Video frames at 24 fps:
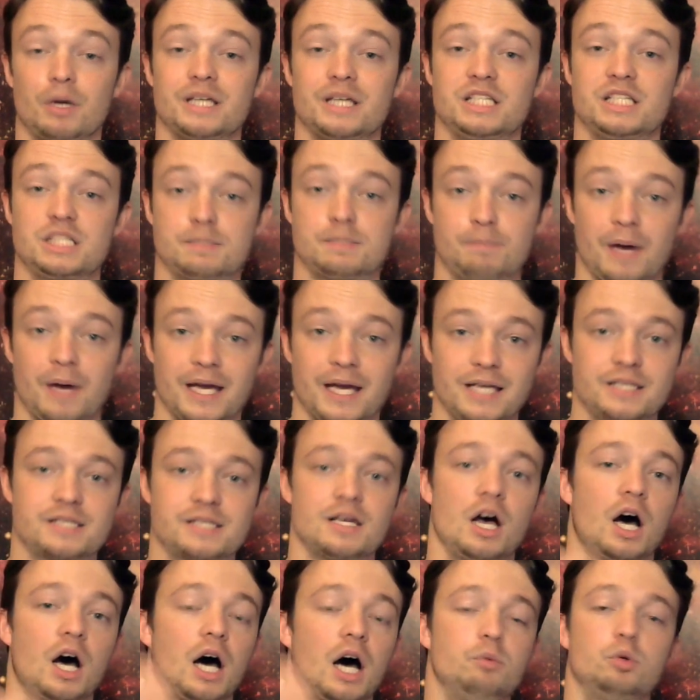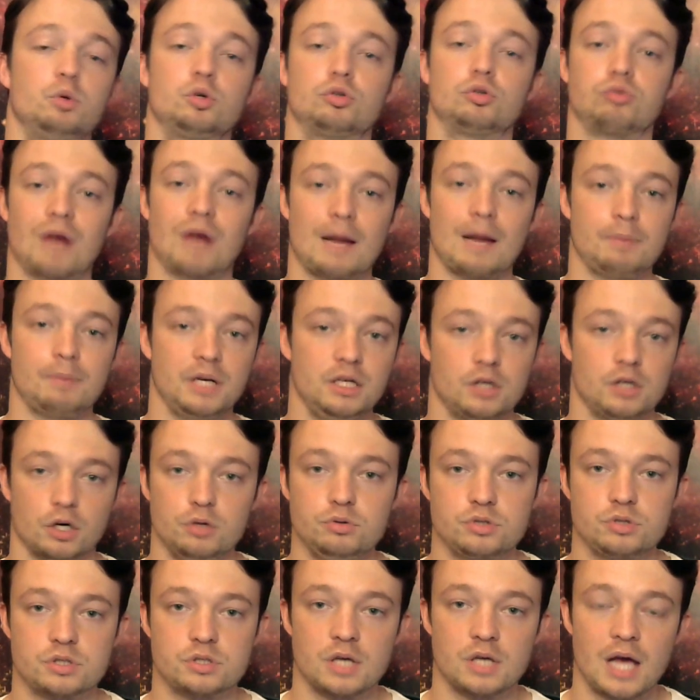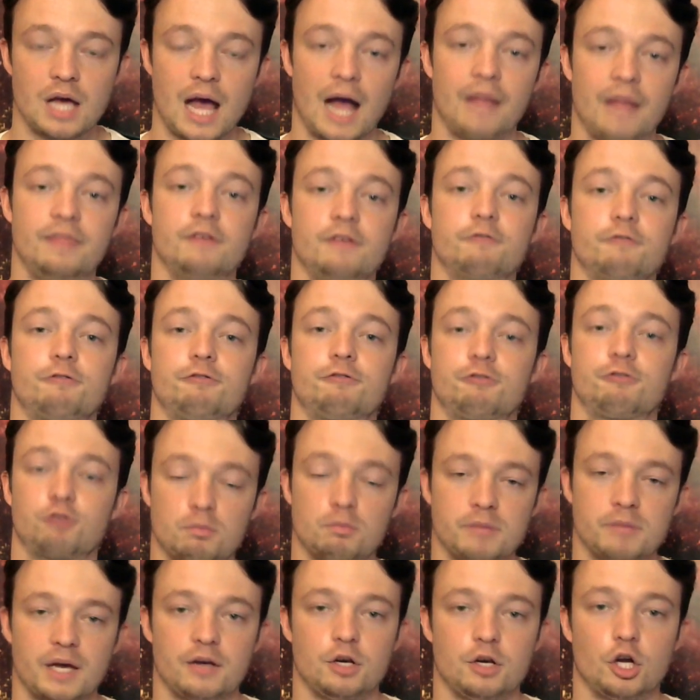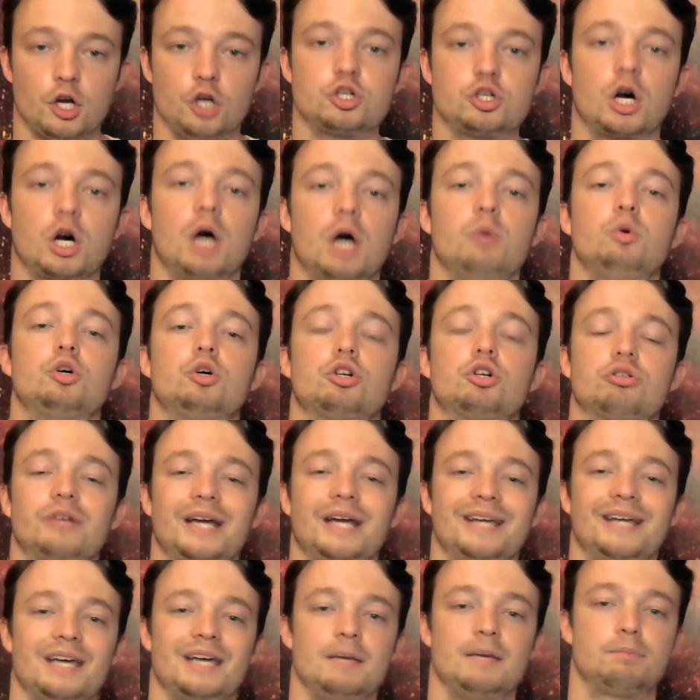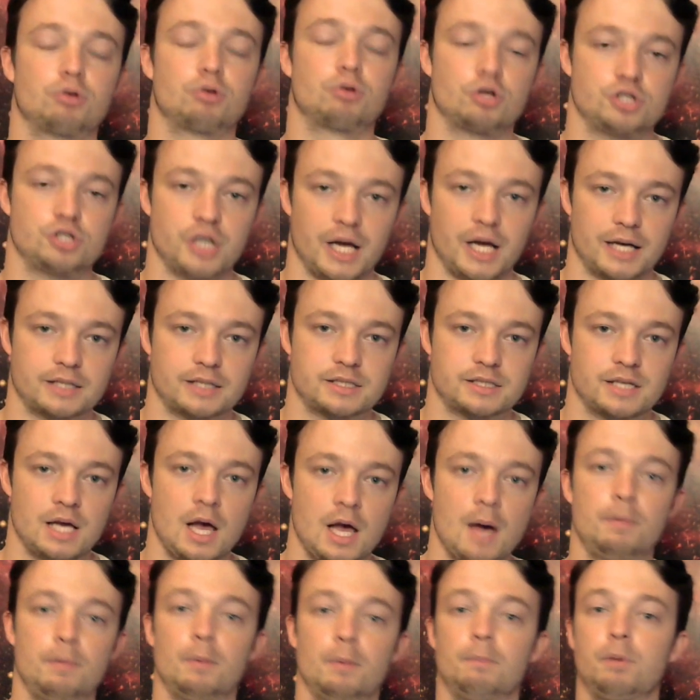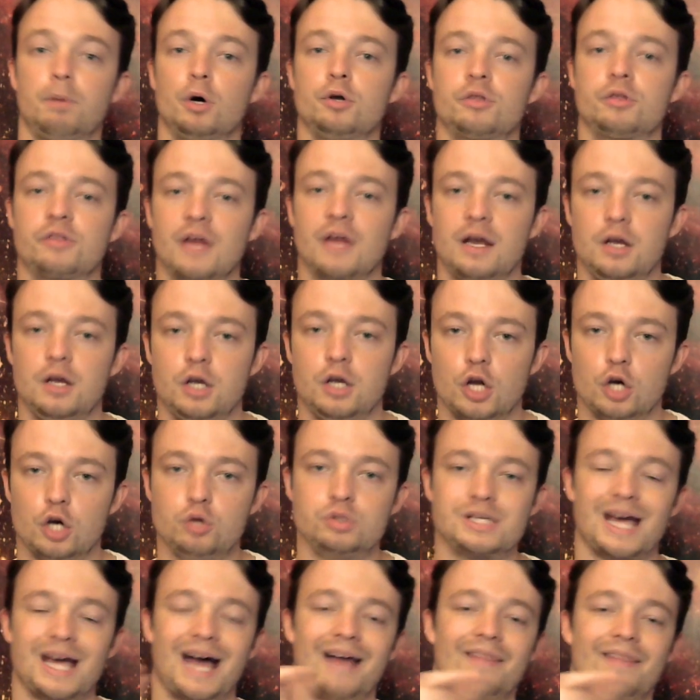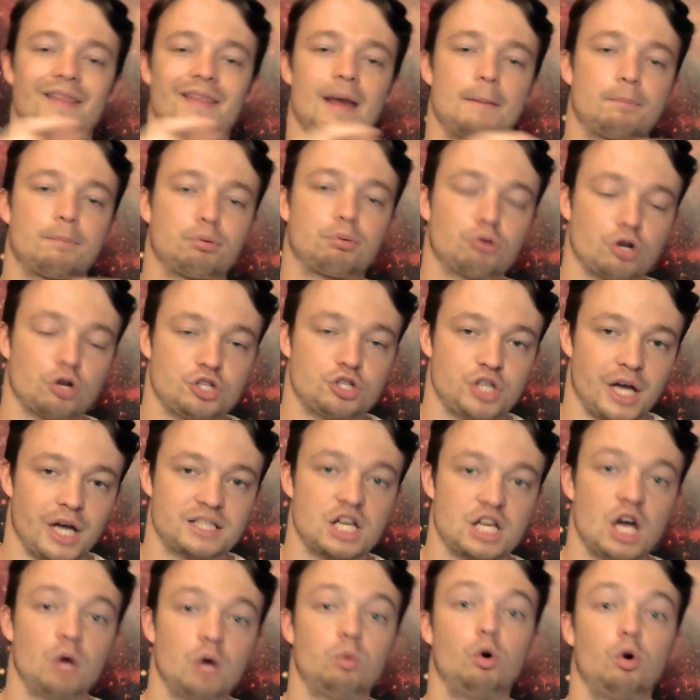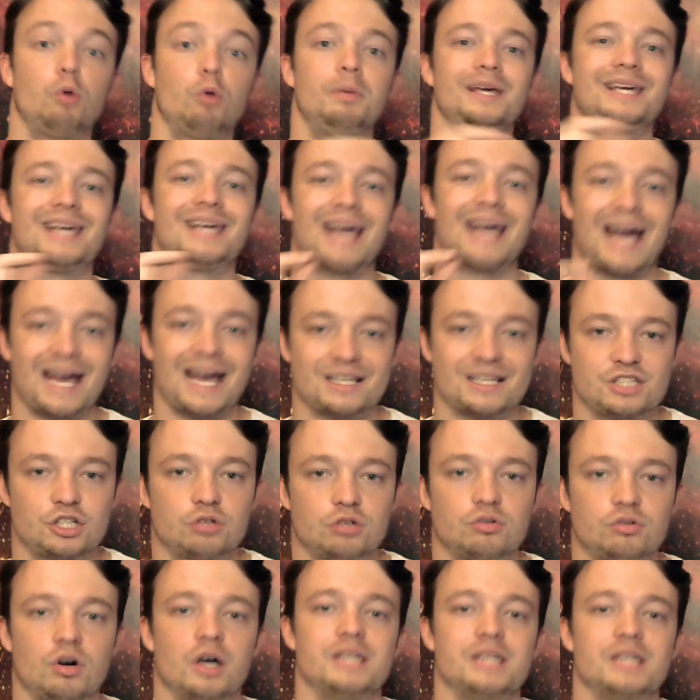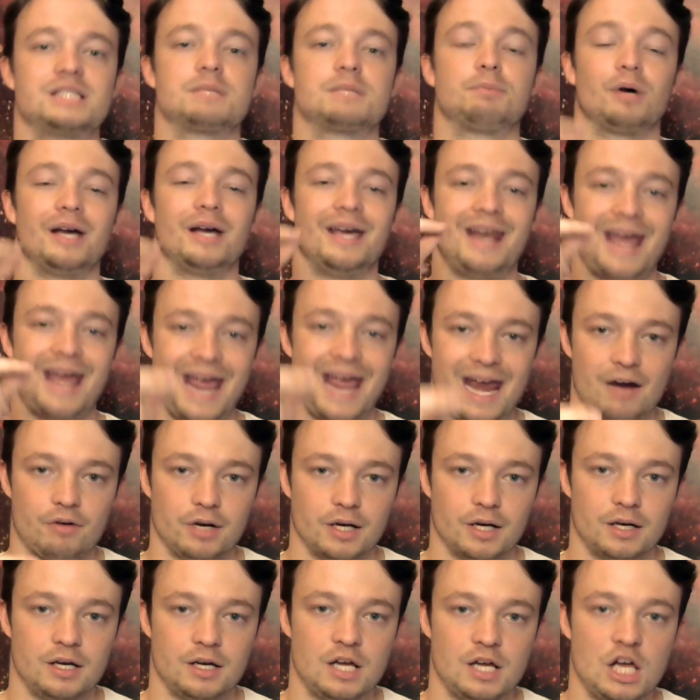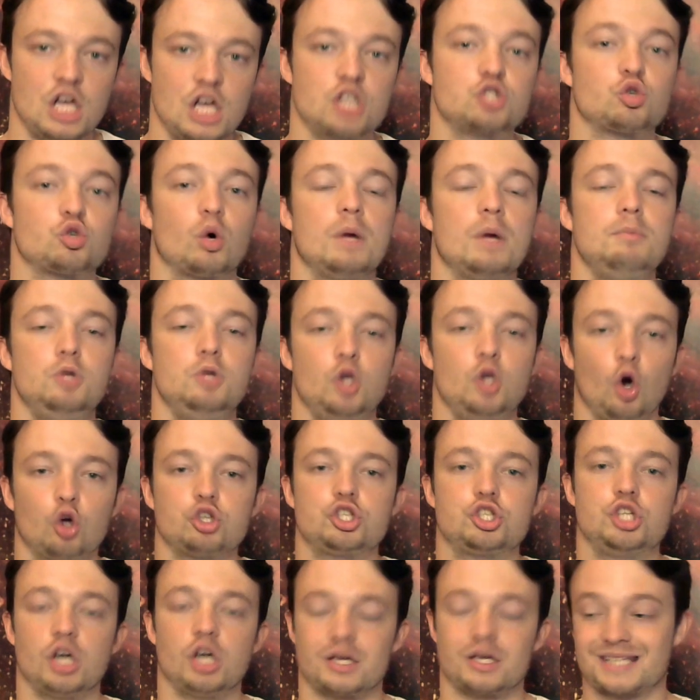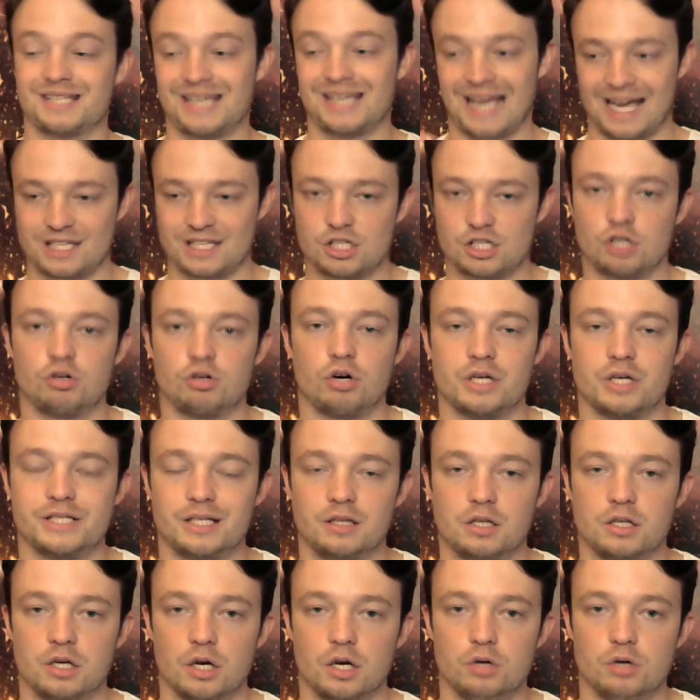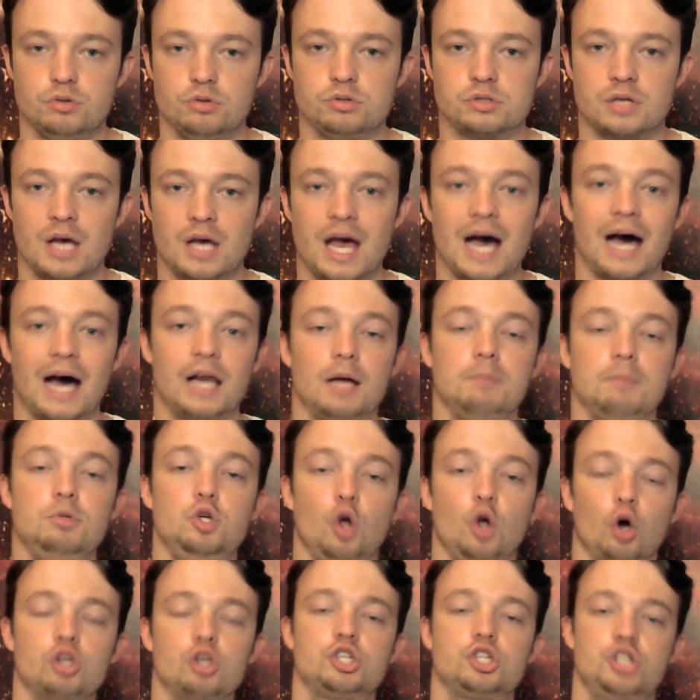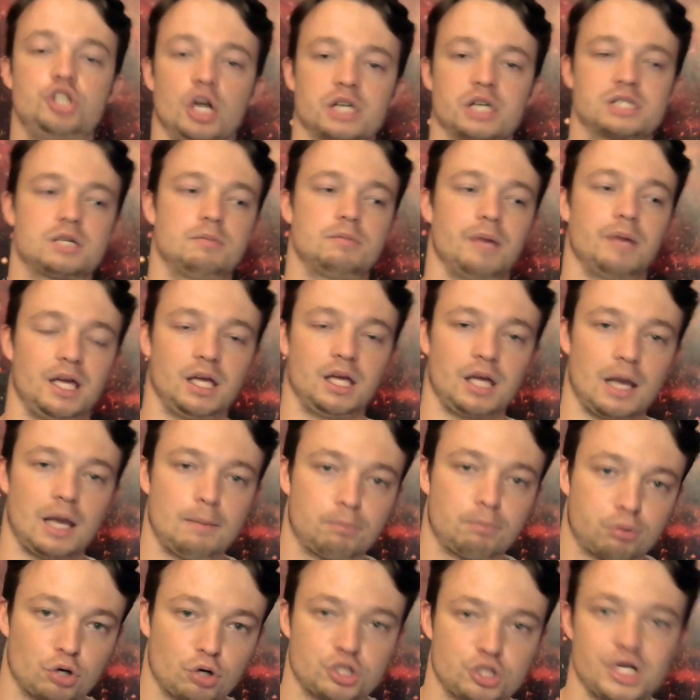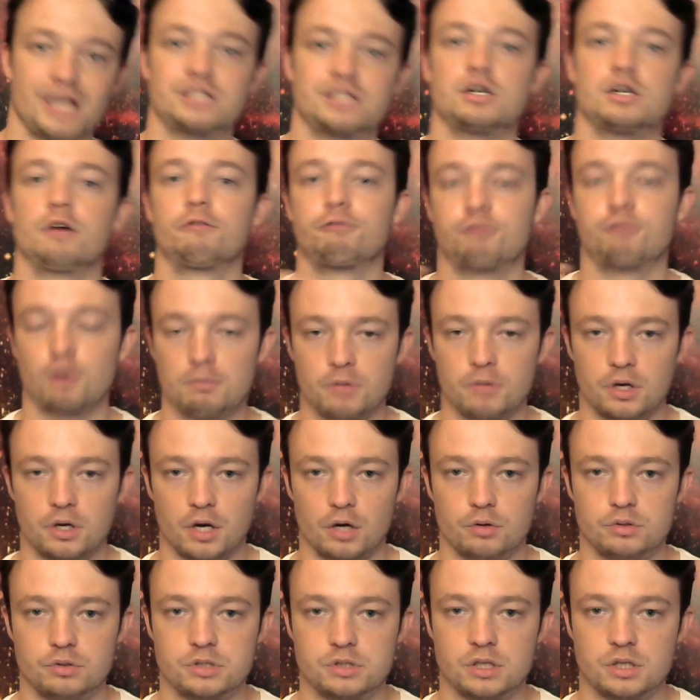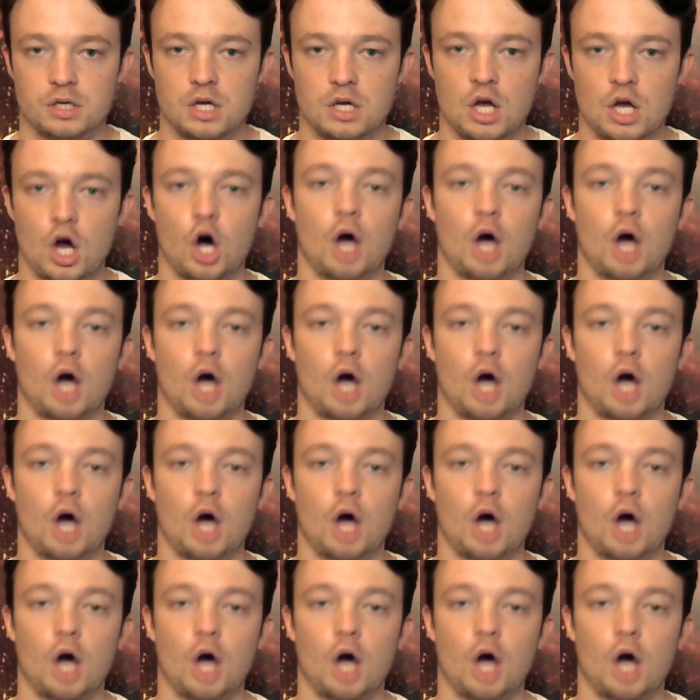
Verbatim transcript: in my space, I will grab a note, and then from that note, I will create a project. But both that note and that project will be categorized by an area. So I'm not just categorizing the note, and I'm not just making a project from the note.